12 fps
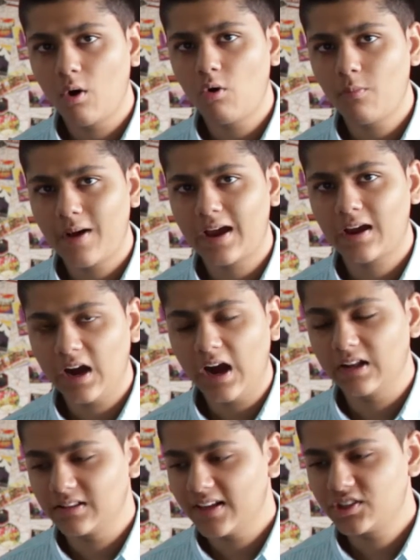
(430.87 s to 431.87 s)
oh my
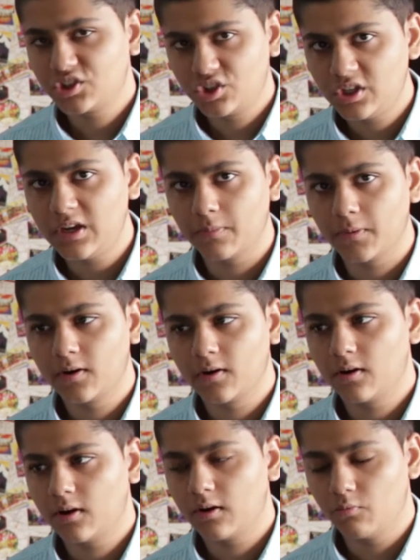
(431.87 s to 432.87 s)
god that's cheap
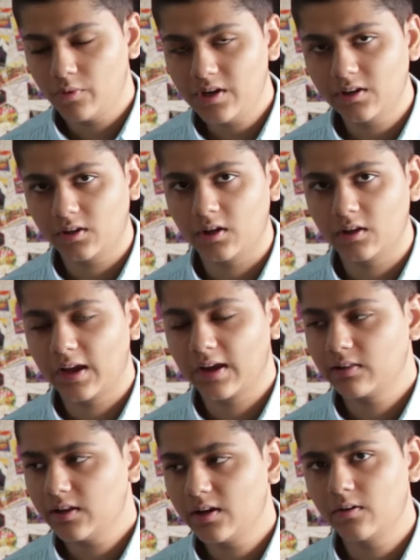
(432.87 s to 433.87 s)
really
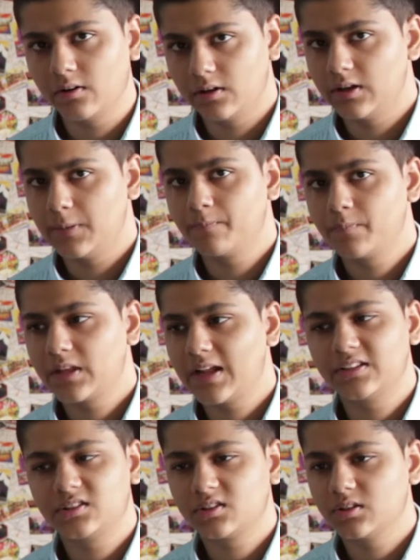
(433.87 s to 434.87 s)
like literally
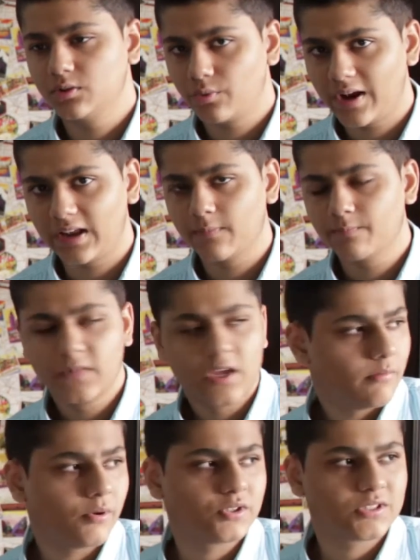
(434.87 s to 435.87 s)
that's great
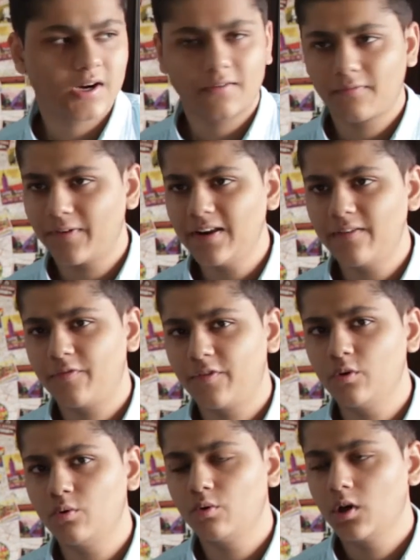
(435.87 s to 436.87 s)
because there are very
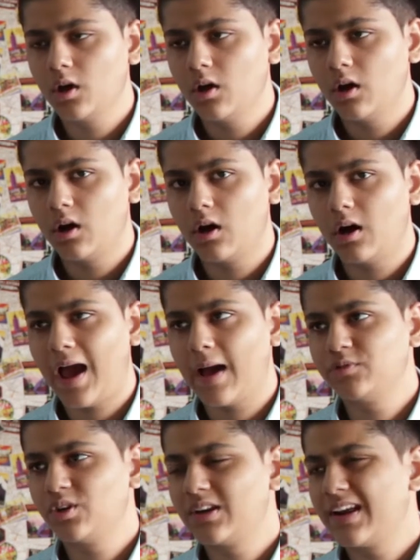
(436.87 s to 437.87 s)
few uh,
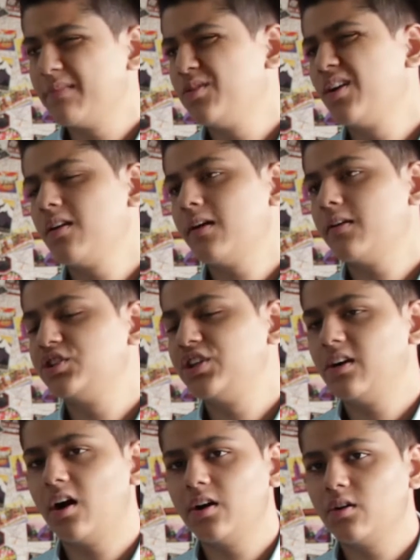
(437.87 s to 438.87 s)
amps you can get. You can get a
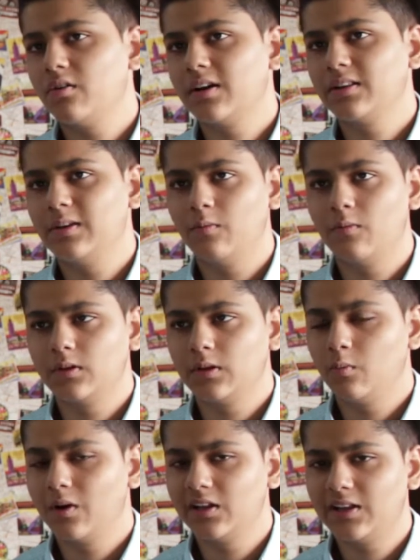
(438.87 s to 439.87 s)
Schiit Audio. You get the
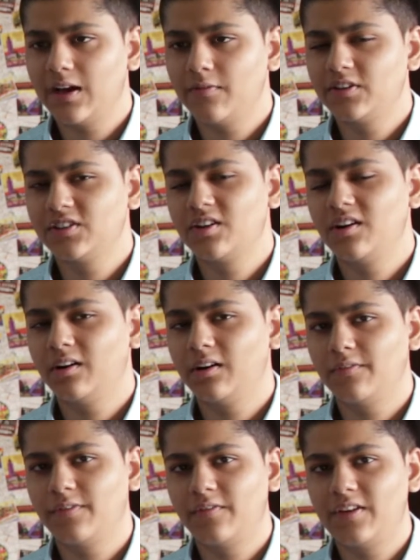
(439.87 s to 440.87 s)
the Walla, which is
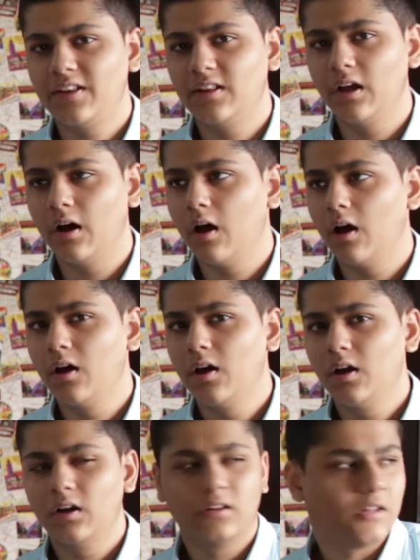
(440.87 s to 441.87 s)
350. The
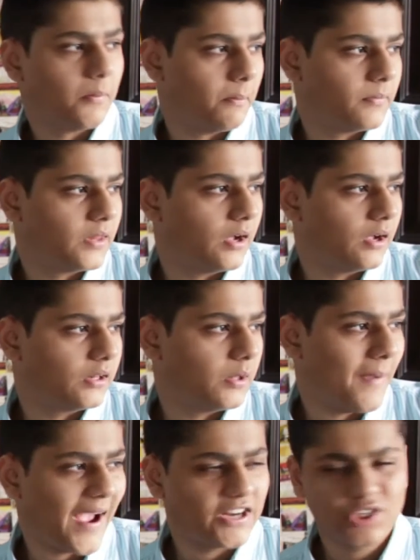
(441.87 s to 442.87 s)
the the
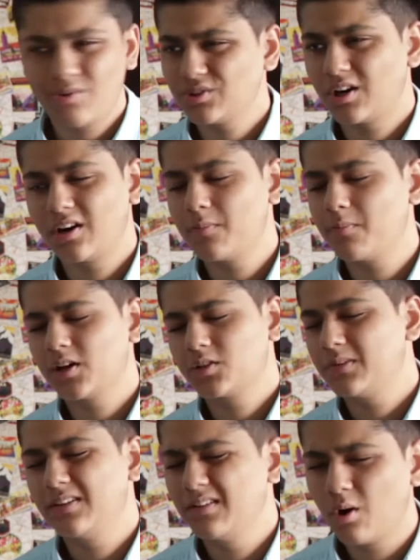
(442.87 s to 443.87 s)
the Magni is 100
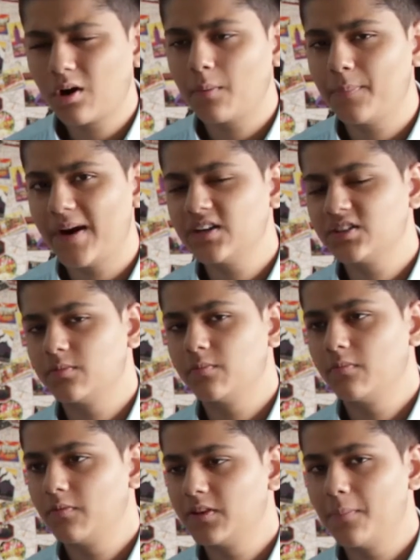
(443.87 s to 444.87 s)
bucks, but no
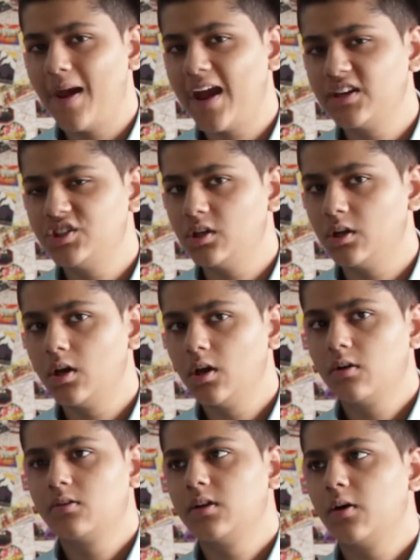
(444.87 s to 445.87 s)
comparison with the Magni.
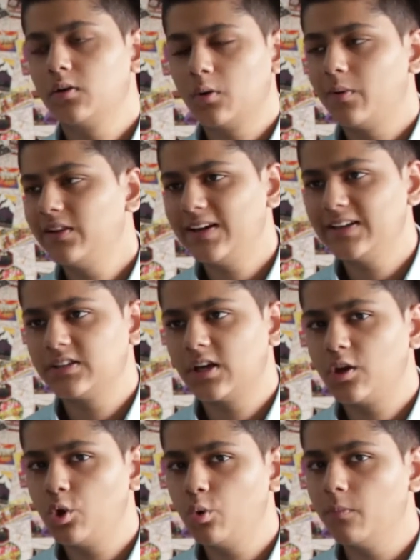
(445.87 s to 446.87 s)
The the Walla is
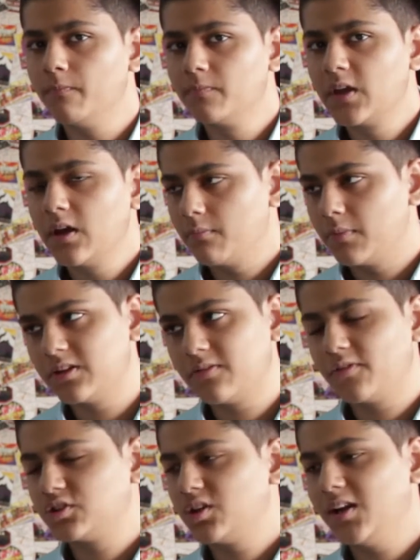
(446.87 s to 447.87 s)
at you.
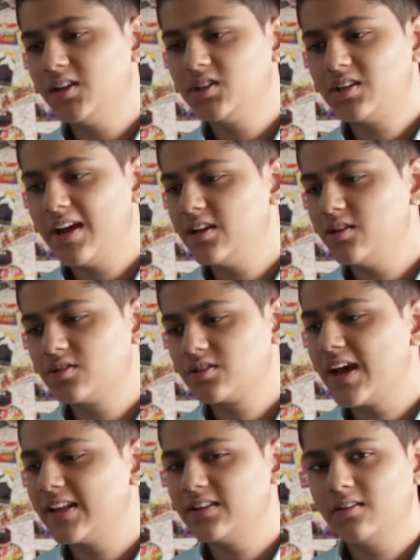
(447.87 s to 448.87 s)
But for solid state, you
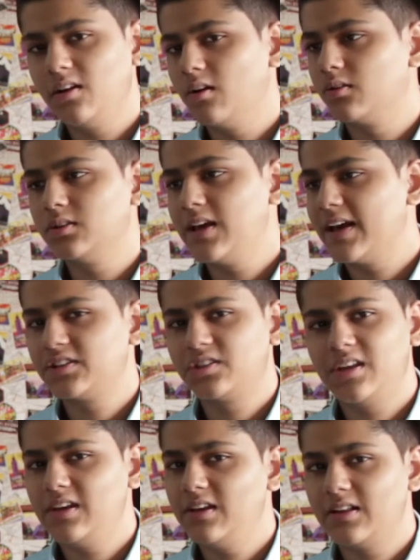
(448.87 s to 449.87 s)
just get you know the
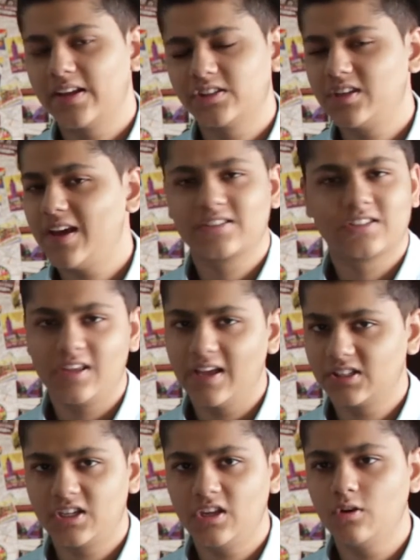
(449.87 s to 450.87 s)
ST STX and
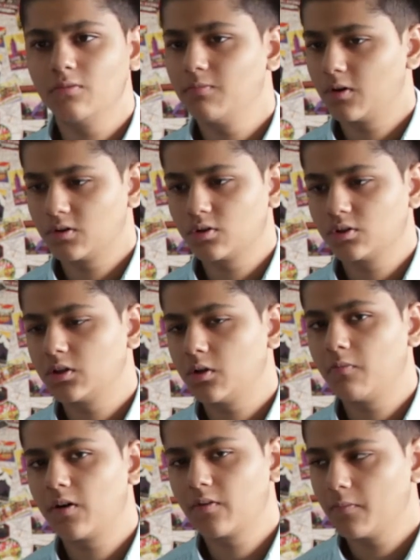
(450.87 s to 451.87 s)
the STU because those are
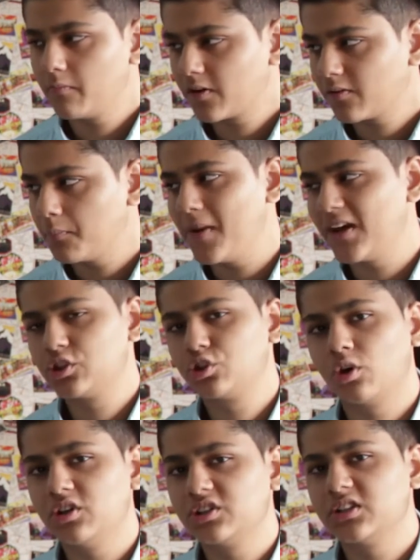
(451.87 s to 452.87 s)
the one of the one of the
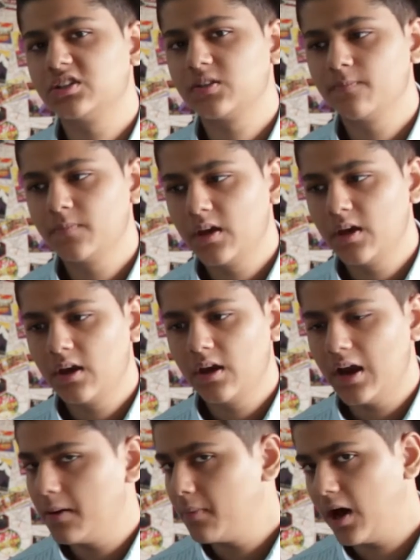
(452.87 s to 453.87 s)
best choices,
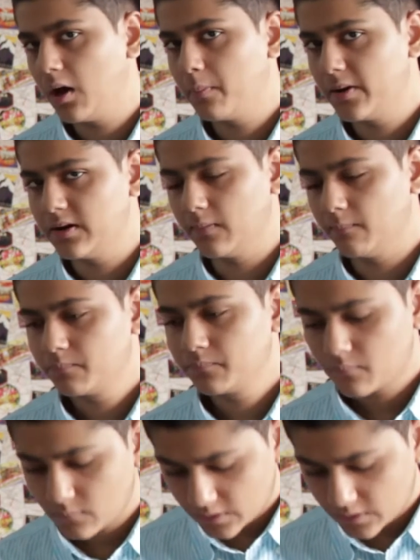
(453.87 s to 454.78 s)
in my opinion.